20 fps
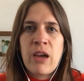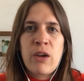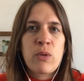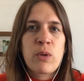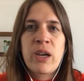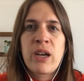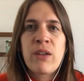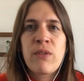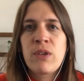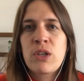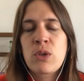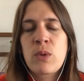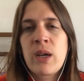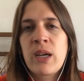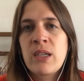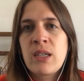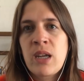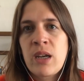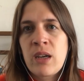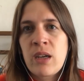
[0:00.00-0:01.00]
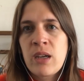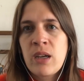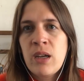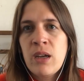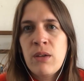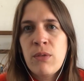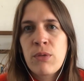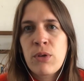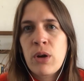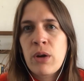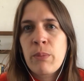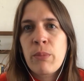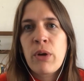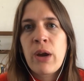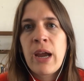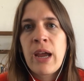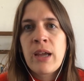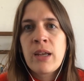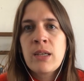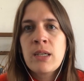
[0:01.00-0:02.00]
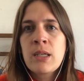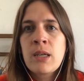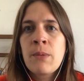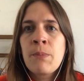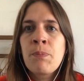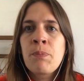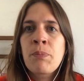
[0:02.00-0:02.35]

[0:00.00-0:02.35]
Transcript: create a visual identity for a brand.